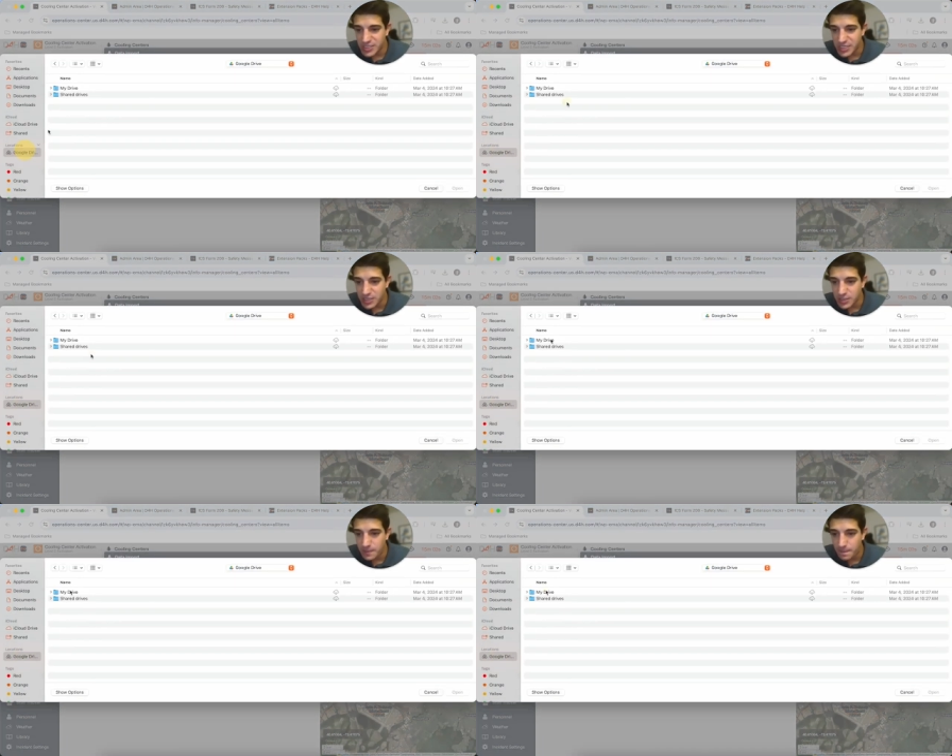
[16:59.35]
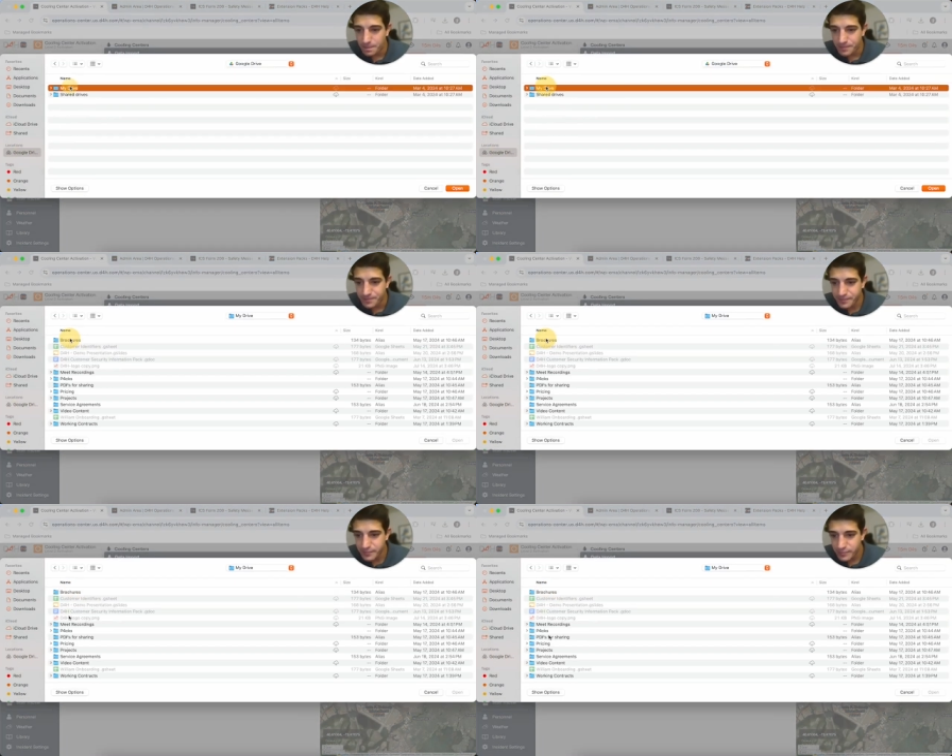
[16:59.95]
here.
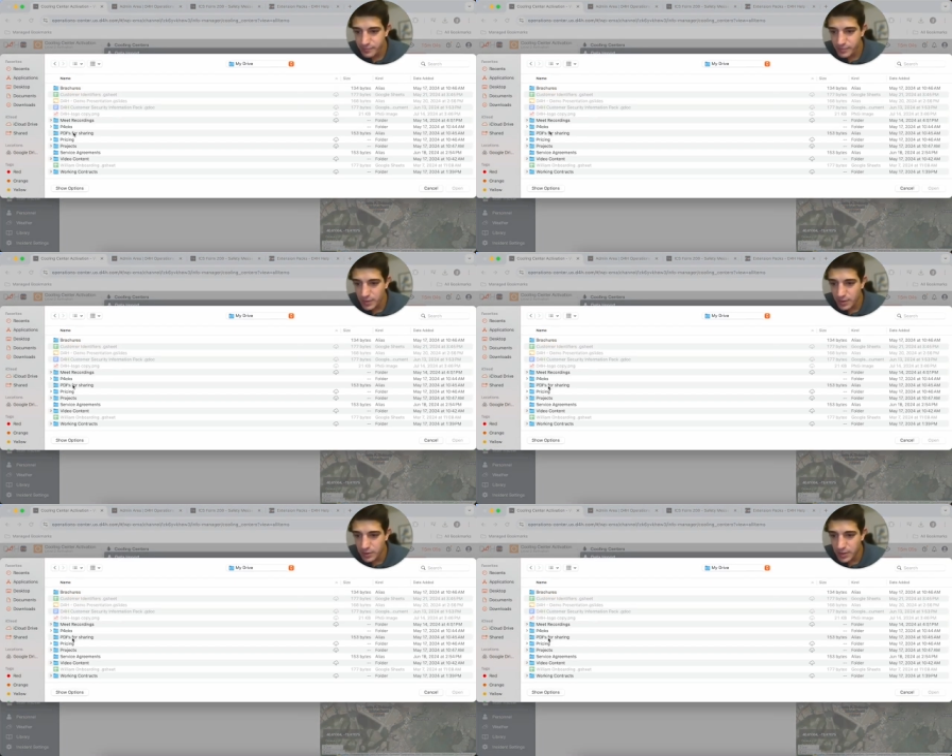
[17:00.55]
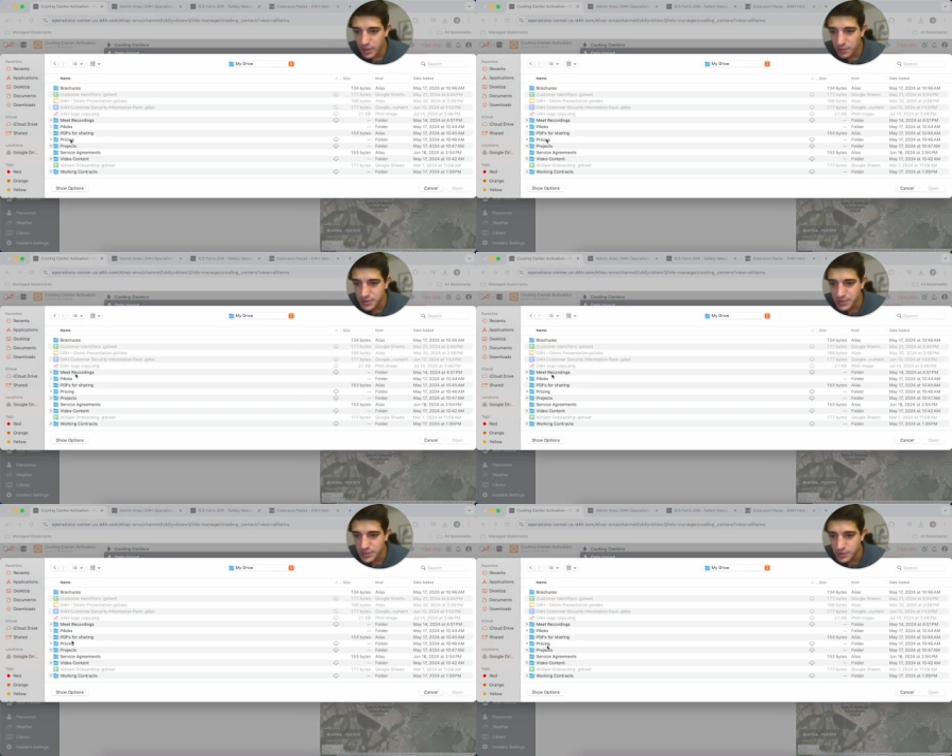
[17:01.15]
I'm going to go
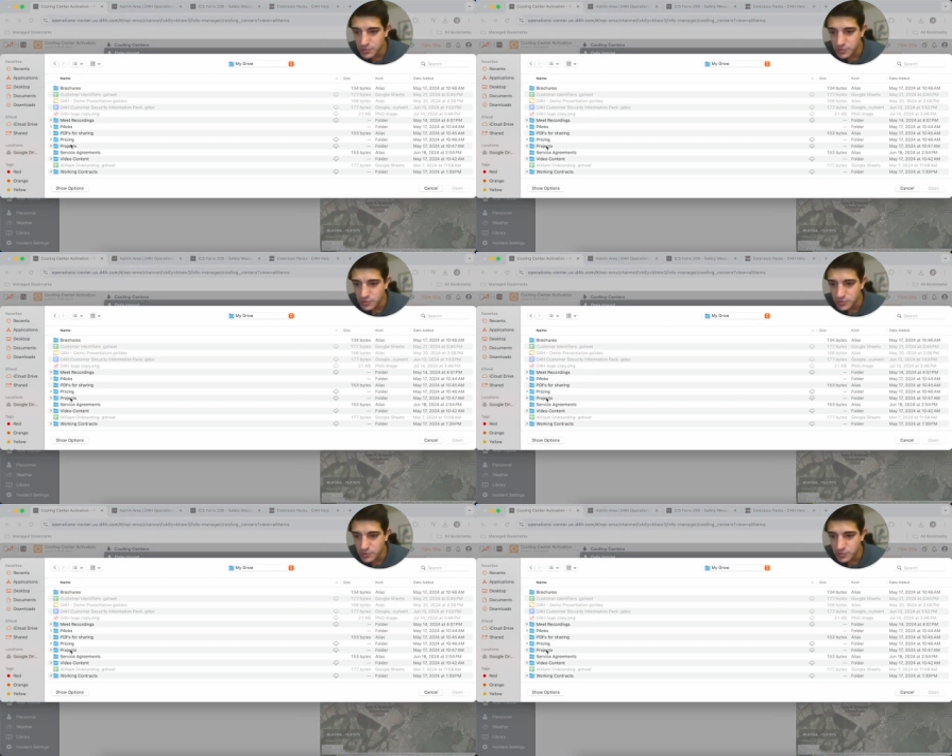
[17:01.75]
into